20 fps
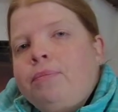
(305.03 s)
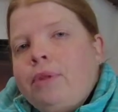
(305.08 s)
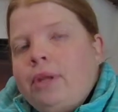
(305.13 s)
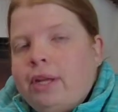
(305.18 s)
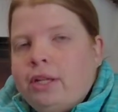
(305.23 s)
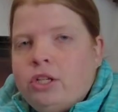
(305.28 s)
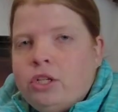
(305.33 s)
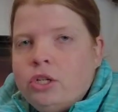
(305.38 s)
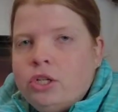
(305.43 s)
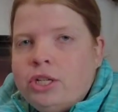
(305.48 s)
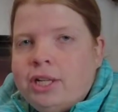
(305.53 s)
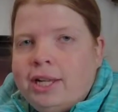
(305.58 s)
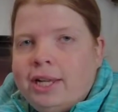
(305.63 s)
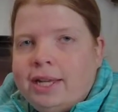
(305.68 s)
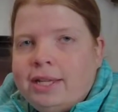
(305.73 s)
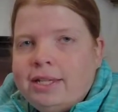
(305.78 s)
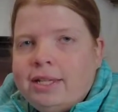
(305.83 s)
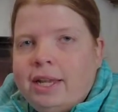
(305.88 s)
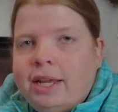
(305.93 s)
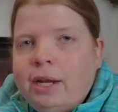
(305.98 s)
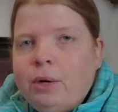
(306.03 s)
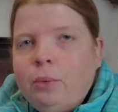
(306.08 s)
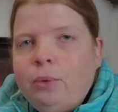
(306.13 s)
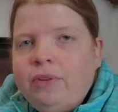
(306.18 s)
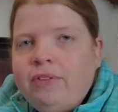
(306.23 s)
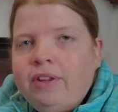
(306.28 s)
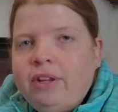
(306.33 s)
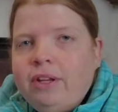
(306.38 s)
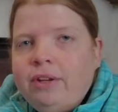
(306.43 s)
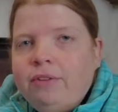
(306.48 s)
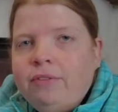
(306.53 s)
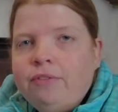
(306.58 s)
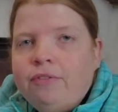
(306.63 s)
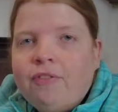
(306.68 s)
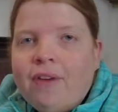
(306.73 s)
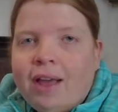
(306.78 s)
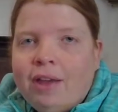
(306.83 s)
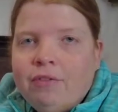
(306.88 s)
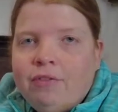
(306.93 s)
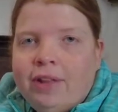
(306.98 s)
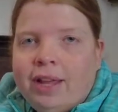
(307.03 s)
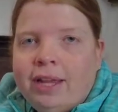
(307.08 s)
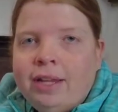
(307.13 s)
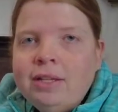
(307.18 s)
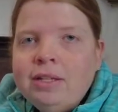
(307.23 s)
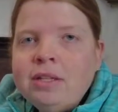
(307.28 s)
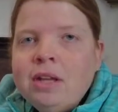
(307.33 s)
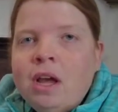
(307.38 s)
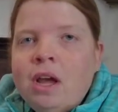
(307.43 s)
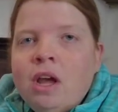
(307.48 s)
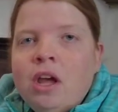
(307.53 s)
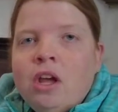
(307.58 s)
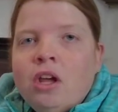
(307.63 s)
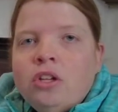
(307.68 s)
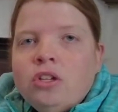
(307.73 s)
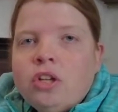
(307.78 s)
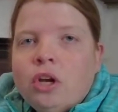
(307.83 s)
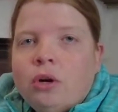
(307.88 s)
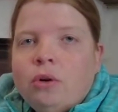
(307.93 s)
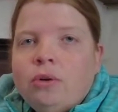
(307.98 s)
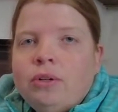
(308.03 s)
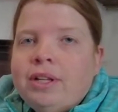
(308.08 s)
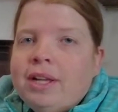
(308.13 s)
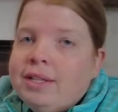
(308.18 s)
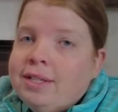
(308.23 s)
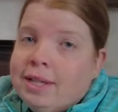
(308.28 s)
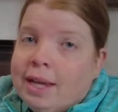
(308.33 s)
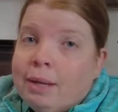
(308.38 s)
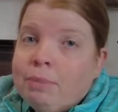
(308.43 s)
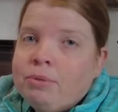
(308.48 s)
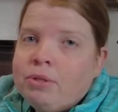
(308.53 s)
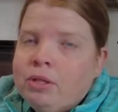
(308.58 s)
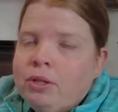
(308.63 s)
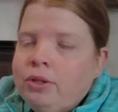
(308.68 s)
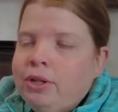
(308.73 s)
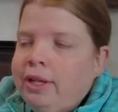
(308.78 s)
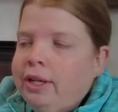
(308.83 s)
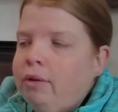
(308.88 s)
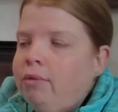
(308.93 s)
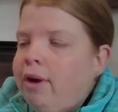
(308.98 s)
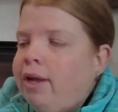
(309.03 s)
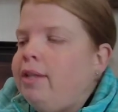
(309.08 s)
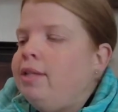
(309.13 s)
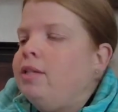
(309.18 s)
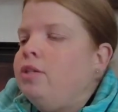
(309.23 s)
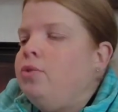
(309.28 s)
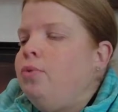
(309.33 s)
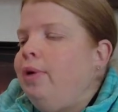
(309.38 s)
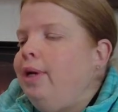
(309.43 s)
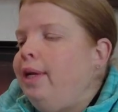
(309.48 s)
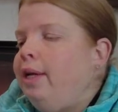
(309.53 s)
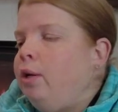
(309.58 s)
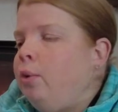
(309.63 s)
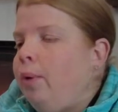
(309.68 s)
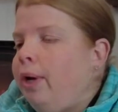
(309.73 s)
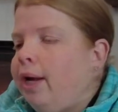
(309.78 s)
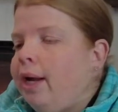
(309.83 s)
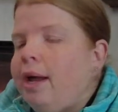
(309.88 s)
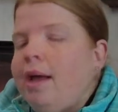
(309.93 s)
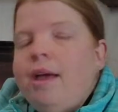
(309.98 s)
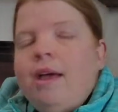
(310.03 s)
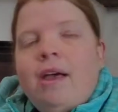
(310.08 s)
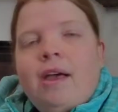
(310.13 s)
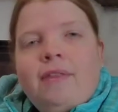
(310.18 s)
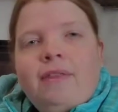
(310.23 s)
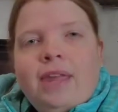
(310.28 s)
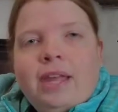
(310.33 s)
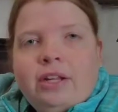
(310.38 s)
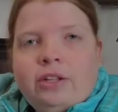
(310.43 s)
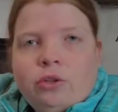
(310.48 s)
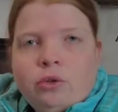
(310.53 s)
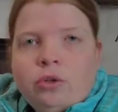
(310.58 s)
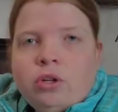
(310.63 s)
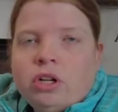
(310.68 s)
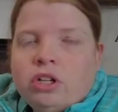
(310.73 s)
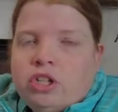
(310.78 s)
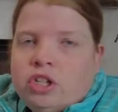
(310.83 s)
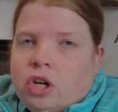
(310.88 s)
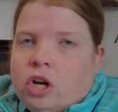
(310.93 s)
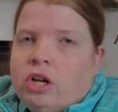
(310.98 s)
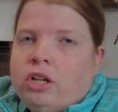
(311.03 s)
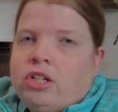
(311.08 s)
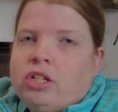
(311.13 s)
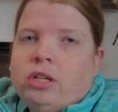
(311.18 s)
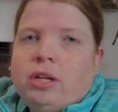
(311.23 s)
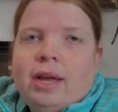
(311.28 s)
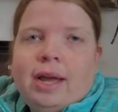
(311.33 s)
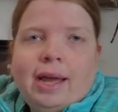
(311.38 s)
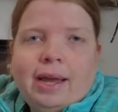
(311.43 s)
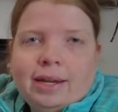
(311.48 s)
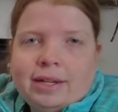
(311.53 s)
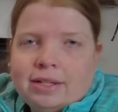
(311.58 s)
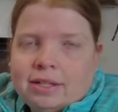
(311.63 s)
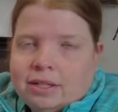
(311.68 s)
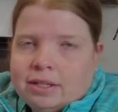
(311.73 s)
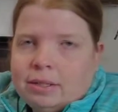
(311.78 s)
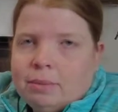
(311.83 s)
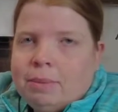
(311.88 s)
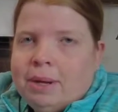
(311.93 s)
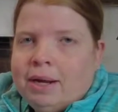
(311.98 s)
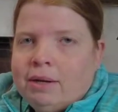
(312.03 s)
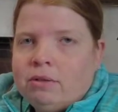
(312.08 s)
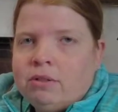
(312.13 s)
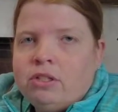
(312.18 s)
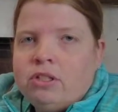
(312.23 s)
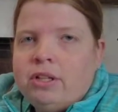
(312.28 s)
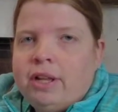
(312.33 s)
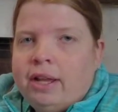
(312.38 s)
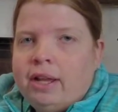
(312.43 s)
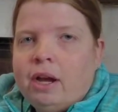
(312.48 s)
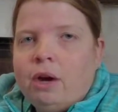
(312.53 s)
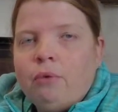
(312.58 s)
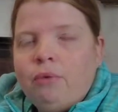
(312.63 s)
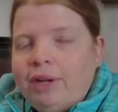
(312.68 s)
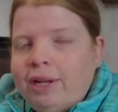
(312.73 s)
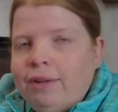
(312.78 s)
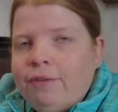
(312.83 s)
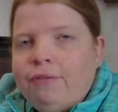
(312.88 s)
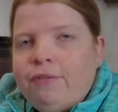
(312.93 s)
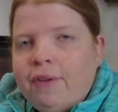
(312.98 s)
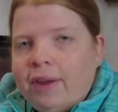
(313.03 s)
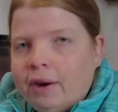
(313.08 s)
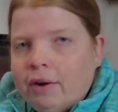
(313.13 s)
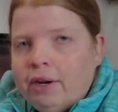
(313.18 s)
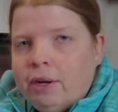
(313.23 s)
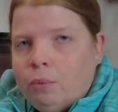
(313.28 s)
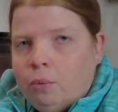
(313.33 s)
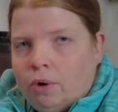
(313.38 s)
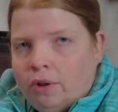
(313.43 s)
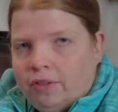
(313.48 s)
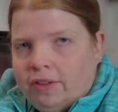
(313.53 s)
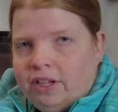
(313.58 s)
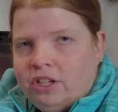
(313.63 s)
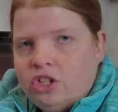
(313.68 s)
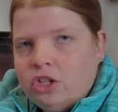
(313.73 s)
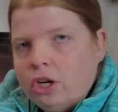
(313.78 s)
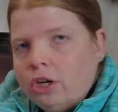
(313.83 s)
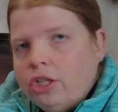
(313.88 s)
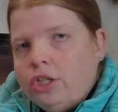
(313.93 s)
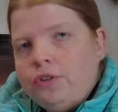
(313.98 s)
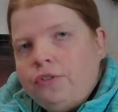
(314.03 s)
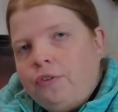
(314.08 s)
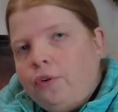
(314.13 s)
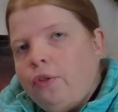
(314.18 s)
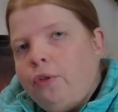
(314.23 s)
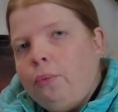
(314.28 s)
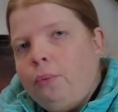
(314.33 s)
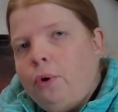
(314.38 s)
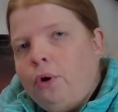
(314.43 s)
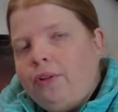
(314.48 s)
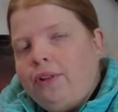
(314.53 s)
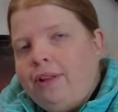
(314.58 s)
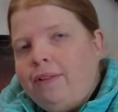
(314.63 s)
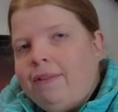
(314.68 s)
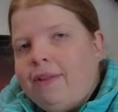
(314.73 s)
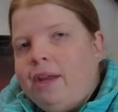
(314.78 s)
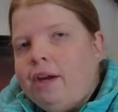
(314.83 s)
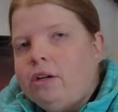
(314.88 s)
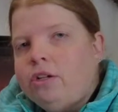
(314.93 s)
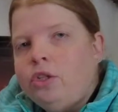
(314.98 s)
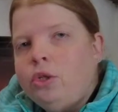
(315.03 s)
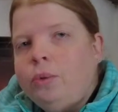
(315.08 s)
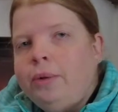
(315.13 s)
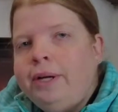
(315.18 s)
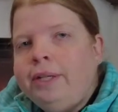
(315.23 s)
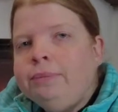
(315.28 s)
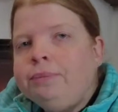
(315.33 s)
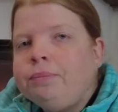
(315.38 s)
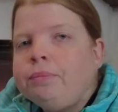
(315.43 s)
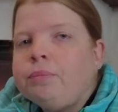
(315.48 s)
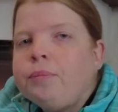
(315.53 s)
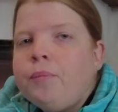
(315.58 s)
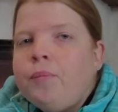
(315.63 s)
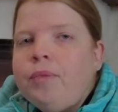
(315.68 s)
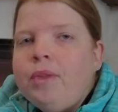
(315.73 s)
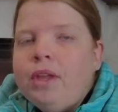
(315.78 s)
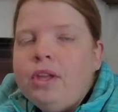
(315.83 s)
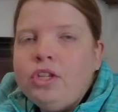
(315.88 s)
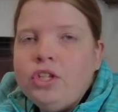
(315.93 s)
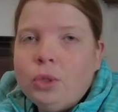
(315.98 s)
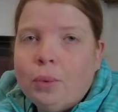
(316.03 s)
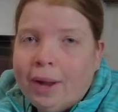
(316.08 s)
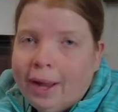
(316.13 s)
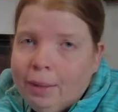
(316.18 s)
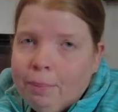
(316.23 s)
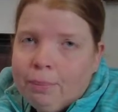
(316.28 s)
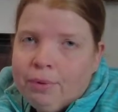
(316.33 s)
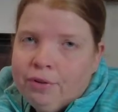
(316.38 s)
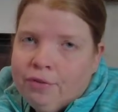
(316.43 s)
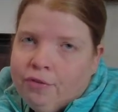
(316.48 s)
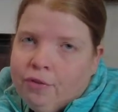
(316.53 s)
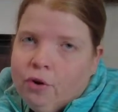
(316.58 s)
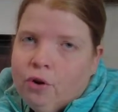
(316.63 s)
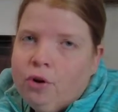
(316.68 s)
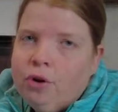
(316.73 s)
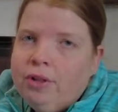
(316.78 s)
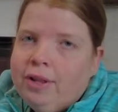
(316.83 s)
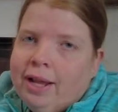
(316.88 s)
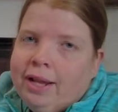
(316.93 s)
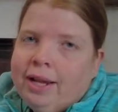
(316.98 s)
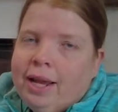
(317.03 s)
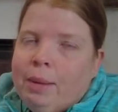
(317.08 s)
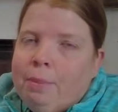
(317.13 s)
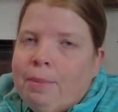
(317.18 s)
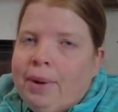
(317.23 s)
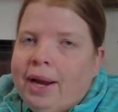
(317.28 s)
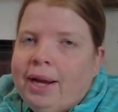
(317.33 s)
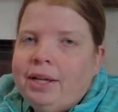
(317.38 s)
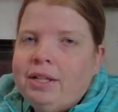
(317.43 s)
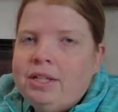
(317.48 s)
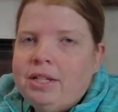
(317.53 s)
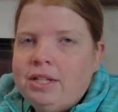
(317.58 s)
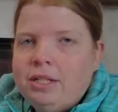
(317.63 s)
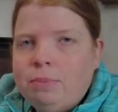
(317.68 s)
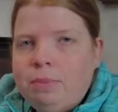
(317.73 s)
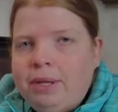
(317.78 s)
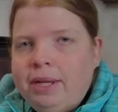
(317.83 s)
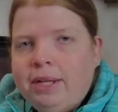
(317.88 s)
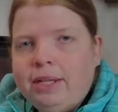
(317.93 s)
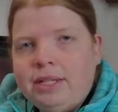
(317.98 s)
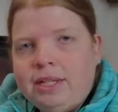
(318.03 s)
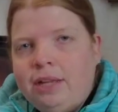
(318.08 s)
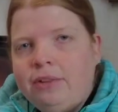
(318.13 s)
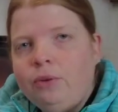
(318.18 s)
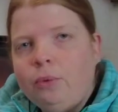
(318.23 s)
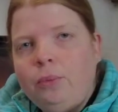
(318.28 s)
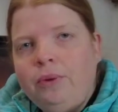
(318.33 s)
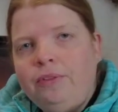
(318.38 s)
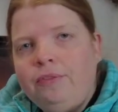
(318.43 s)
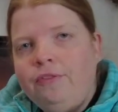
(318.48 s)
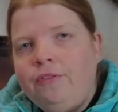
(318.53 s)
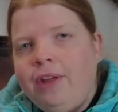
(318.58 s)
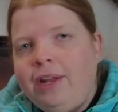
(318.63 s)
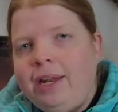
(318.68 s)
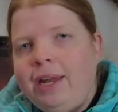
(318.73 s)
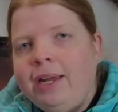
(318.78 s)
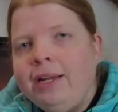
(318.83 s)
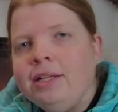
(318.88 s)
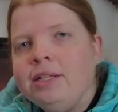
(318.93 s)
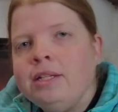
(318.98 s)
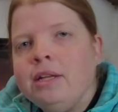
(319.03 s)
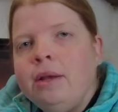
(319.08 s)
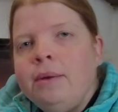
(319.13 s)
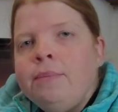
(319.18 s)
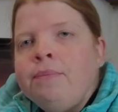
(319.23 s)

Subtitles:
It usually is here within 5 days. So that's absolutely great. That's really quick. They do not charge excess amounts. They are really fair in what they charge for the work that they are doing. So I prefer that a package is being sent with FedEx.